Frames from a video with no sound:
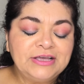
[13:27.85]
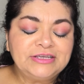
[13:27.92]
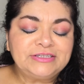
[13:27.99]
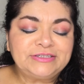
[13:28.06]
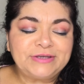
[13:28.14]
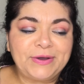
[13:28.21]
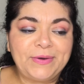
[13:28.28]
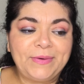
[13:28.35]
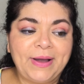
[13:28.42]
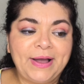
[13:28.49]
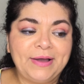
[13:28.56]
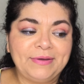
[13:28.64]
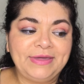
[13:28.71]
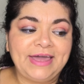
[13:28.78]

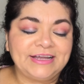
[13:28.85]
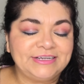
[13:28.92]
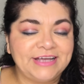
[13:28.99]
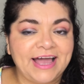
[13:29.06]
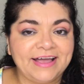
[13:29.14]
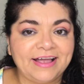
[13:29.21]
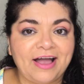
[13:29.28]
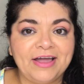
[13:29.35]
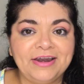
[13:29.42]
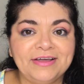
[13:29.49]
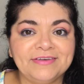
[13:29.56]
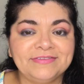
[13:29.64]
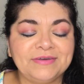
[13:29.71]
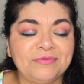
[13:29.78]
So yeah, she had gotten
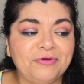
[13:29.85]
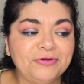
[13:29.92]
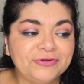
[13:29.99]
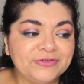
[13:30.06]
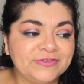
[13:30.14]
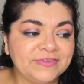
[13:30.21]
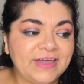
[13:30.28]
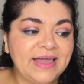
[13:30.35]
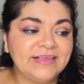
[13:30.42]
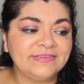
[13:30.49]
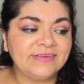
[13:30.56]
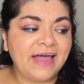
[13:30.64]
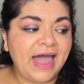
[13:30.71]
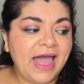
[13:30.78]
us some roller skates,